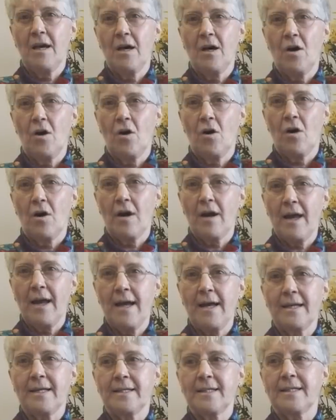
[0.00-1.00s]
or
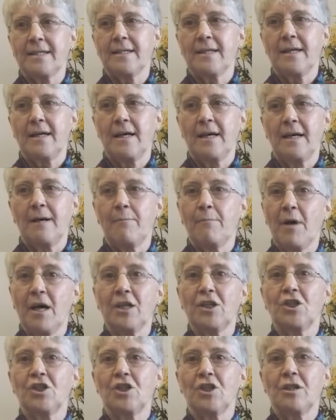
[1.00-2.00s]
as
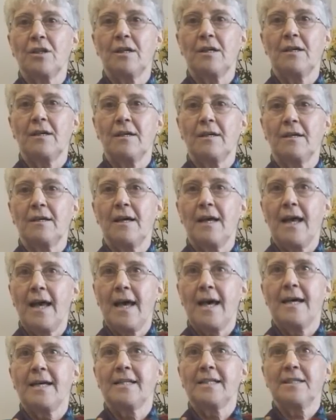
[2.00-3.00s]
much
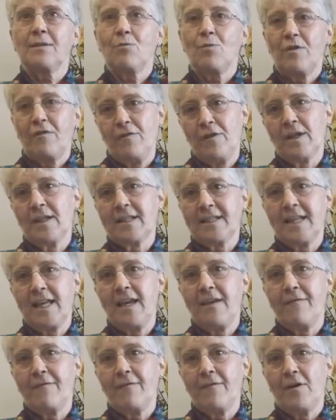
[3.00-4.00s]
as we feel
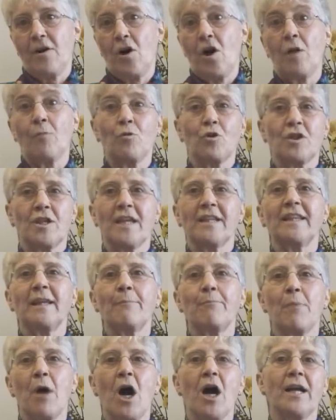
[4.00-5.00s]
safe. Almost like the
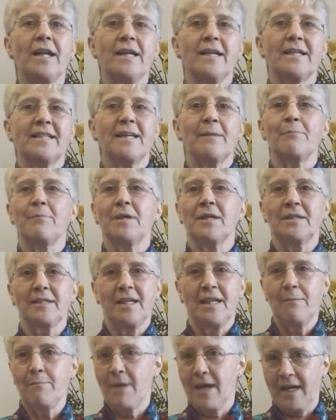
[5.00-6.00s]
body as a
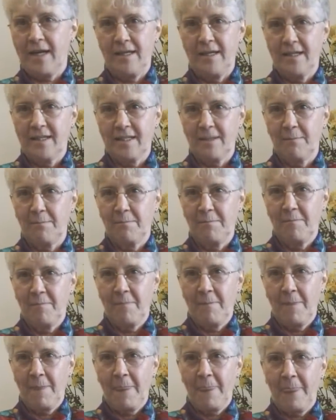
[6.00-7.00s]
built-in mechanism.
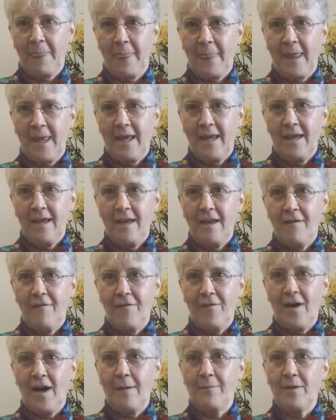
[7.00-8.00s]
If
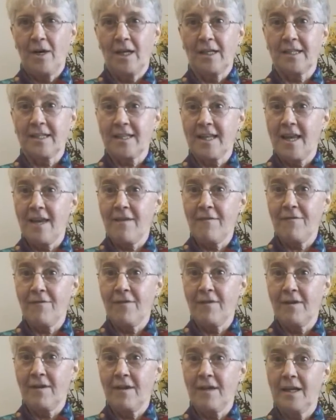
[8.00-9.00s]
I'm not safe,
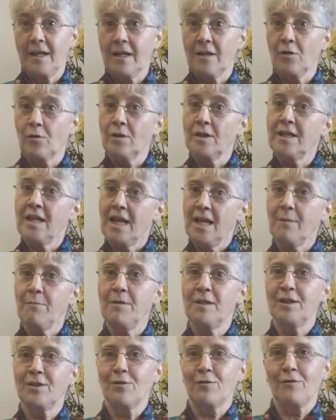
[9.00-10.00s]
it'll only take me
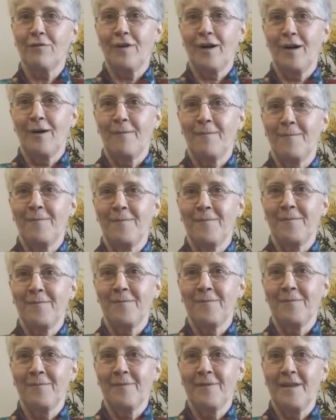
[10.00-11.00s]
so far.
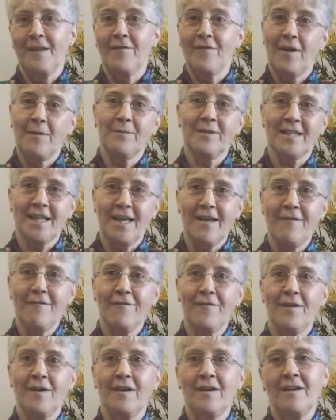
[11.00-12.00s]
If I'm safe,
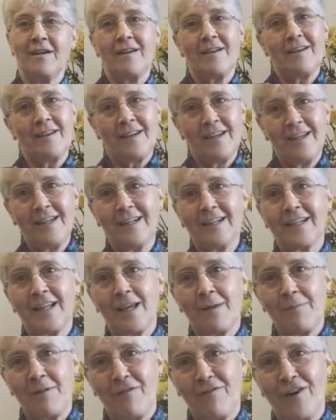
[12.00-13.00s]
it'll
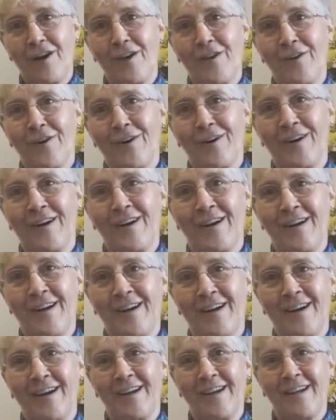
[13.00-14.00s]
take me farther.
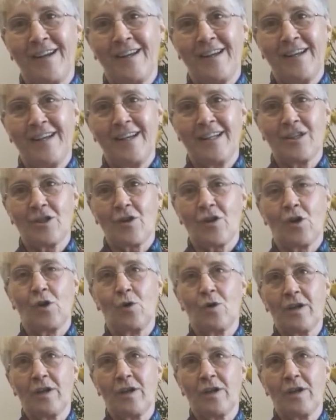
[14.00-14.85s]
And so the whole